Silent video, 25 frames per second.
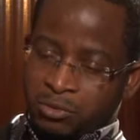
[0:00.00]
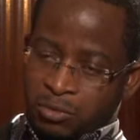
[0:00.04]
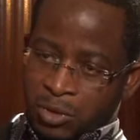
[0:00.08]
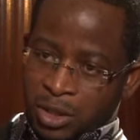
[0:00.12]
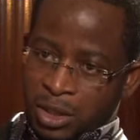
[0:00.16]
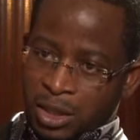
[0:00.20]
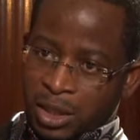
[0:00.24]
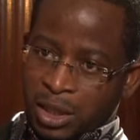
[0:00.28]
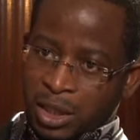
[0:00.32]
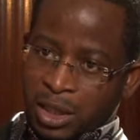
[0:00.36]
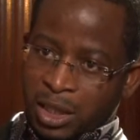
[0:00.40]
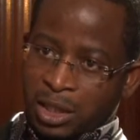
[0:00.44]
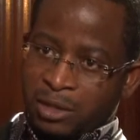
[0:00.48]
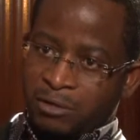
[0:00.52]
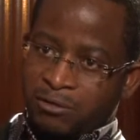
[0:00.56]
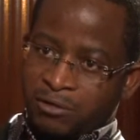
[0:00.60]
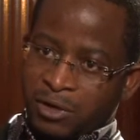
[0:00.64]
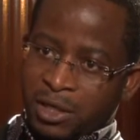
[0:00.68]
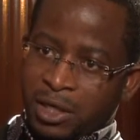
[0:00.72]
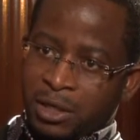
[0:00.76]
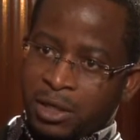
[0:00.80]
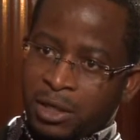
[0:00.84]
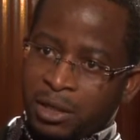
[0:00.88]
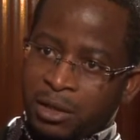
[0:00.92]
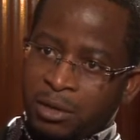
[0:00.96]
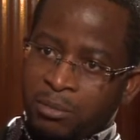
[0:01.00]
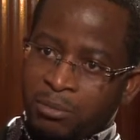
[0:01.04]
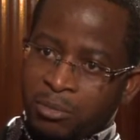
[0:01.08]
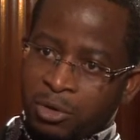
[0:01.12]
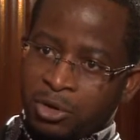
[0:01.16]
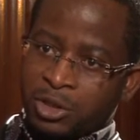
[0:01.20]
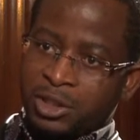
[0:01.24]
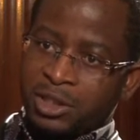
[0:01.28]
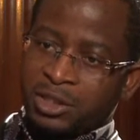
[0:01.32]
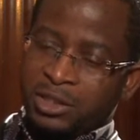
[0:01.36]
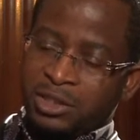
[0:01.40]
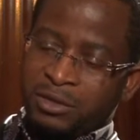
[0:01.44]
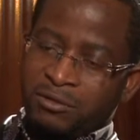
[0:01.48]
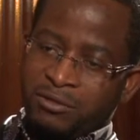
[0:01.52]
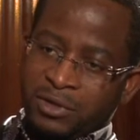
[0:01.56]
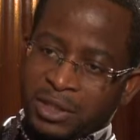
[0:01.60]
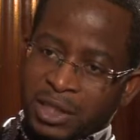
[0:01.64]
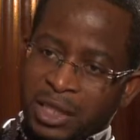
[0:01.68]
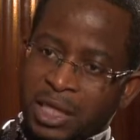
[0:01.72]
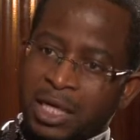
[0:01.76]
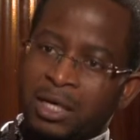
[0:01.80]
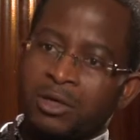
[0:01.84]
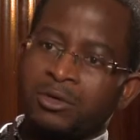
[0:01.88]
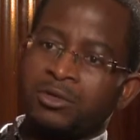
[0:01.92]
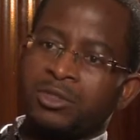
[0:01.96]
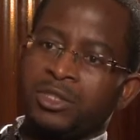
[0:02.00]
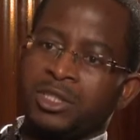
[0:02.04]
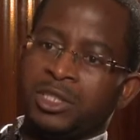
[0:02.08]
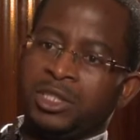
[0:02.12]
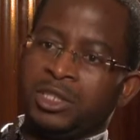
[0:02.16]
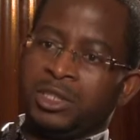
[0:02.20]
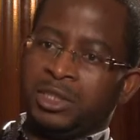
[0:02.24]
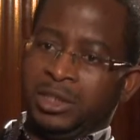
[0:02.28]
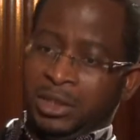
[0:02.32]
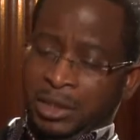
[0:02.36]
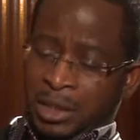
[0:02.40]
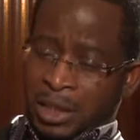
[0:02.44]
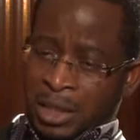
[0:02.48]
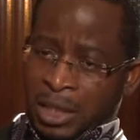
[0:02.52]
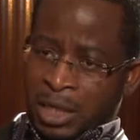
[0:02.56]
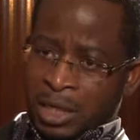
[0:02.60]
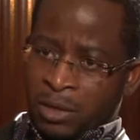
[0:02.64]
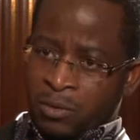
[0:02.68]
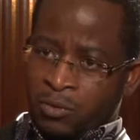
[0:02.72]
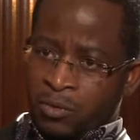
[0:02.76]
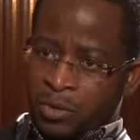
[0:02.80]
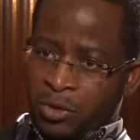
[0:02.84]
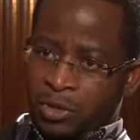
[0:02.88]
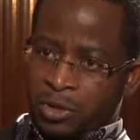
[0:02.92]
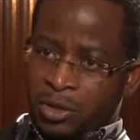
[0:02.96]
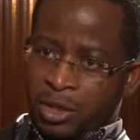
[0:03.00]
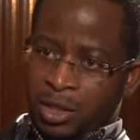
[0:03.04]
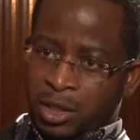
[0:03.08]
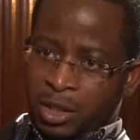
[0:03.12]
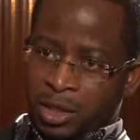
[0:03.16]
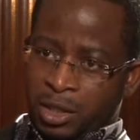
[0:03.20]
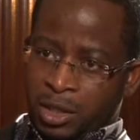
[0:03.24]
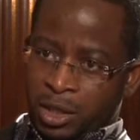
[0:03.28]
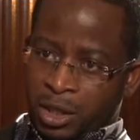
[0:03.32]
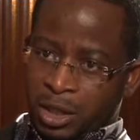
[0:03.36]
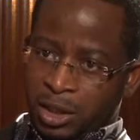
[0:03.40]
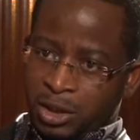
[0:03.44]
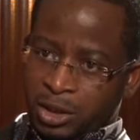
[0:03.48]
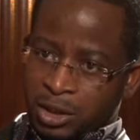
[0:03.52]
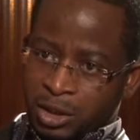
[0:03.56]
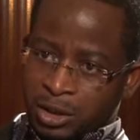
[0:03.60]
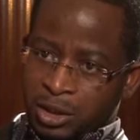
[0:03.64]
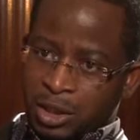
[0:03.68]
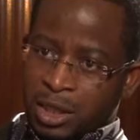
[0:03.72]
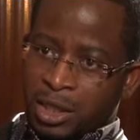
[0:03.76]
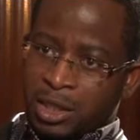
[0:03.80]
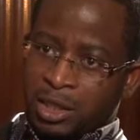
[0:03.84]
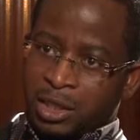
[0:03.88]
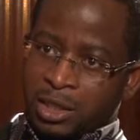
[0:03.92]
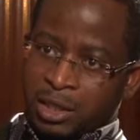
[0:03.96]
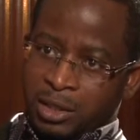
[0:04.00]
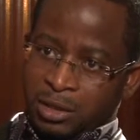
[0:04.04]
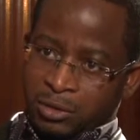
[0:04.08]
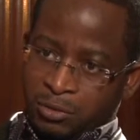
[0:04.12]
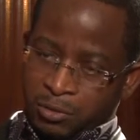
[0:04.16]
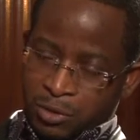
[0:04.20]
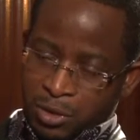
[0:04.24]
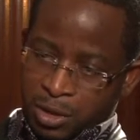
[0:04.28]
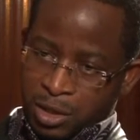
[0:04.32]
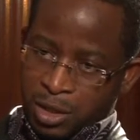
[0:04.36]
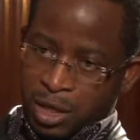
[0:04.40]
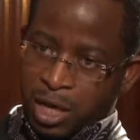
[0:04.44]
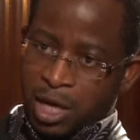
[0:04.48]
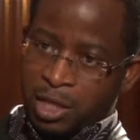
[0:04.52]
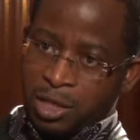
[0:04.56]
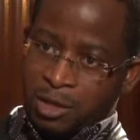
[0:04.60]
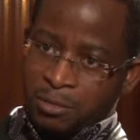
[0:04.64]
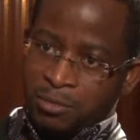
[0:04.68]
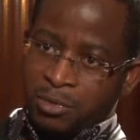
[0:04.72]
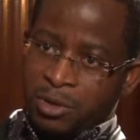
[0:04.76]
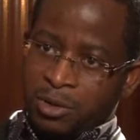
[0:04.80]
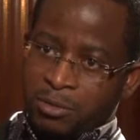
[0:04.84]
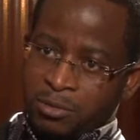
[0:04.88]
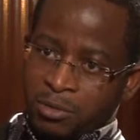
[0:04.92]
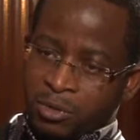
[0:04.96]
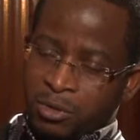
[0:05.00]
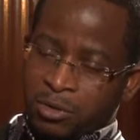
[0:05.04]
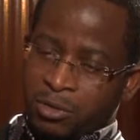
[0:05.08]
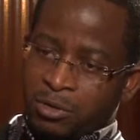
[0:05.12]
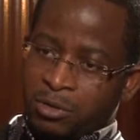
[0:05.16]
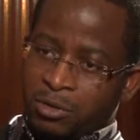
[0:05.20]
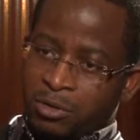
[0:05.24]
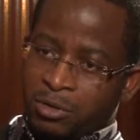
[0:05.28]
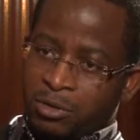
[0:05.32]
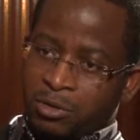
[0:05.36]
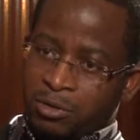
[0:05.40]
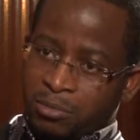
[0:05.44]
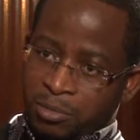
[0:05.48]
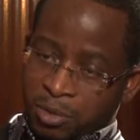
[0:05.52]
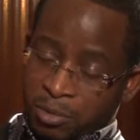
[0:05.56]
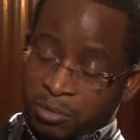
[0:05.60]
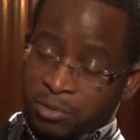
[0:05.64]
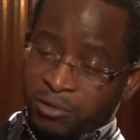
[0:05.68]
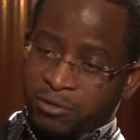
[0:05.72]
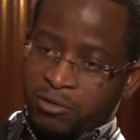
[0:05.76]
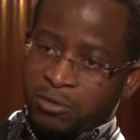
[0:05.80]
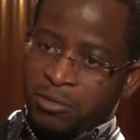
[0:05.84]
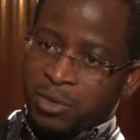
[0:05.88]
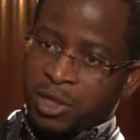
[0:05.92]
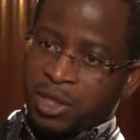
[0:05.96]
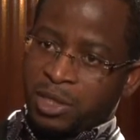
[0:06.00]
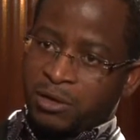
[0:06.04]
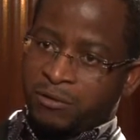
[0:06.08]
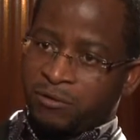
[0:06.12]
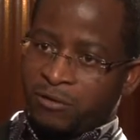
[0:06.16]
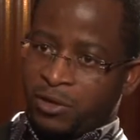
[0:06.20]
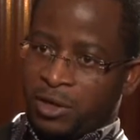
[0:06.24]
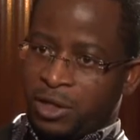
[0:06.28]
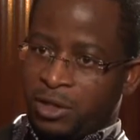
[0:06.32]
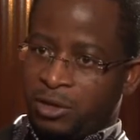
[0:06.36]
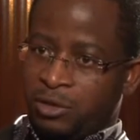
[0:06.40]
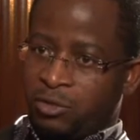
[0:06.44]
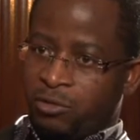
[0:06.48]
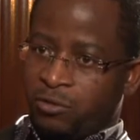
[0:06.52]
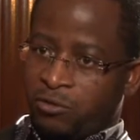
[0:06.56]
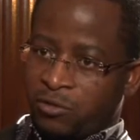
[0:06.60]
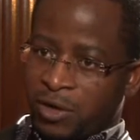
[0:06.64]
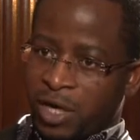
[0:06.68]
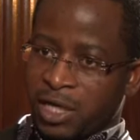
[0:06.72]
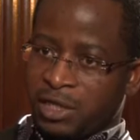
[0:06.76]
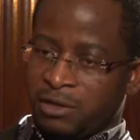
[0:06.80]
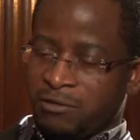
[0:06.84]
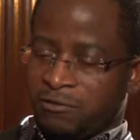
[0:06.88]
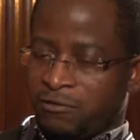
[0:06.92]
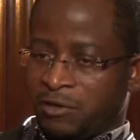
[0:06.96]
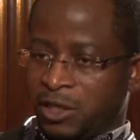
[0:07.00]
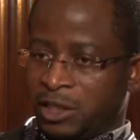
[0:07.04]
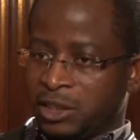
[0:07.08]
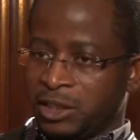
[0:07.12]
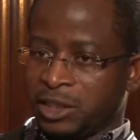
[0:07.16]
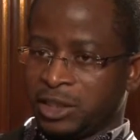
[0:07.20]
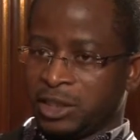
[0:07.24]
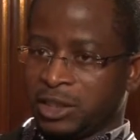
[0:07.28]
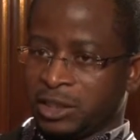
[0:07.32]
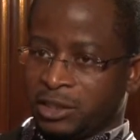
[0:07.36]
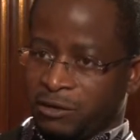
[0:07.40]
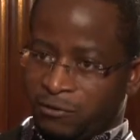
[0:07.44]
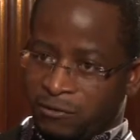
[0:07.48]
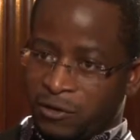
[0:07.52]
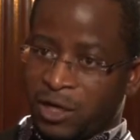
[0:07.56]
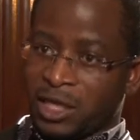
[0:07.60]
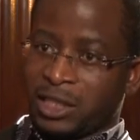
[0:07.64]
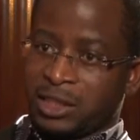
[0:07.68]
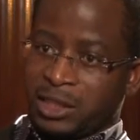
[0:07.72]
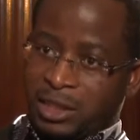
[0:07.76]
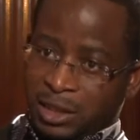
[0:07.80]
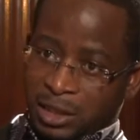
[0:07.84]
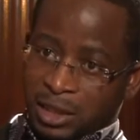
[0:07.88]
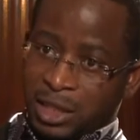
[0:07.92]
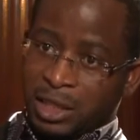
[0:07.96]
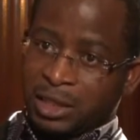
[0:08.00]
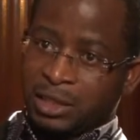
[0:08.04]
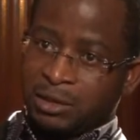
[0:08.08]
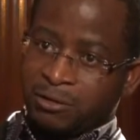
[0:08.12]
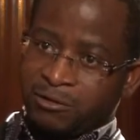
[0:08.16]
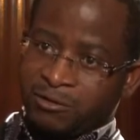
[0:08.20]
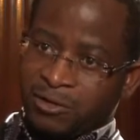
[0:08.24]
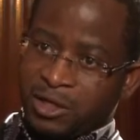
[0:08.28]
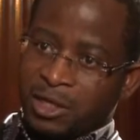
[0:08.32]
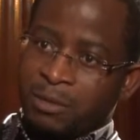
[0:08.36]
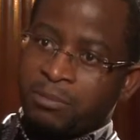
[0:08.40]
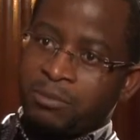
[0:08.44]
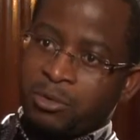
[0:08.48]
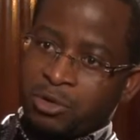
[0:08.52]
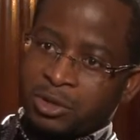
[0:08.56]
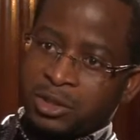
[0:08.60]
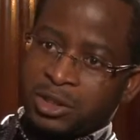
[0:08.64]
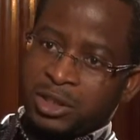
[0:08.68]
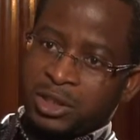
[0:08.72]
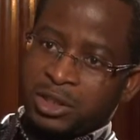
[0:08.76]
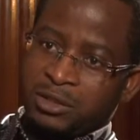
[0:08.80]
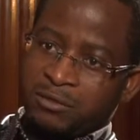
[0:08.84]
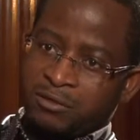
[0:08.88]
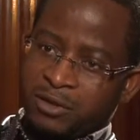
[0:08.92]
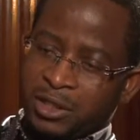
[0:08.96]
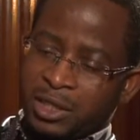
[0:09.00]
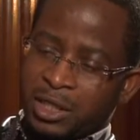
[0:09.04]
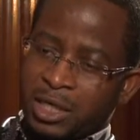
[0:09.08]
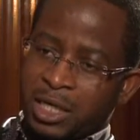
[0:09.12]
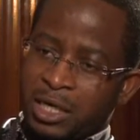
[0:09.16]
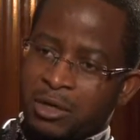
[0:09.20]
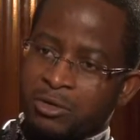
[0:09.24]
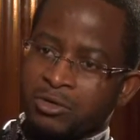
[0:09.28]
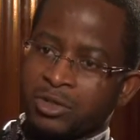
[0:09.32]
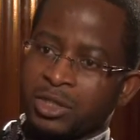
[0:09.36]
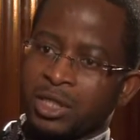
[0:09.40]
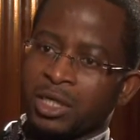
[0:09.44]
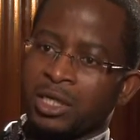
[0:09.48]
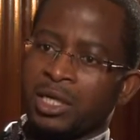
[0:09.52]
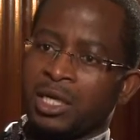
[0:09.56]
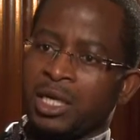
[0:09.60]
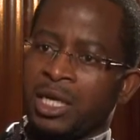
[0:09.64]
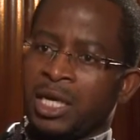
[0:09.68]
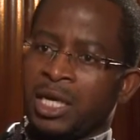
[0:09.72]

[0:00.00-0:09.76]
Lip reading: when he had very positive encounters with the religious other, with other people or people from other faith, you find verses reflecting that very positive encounter.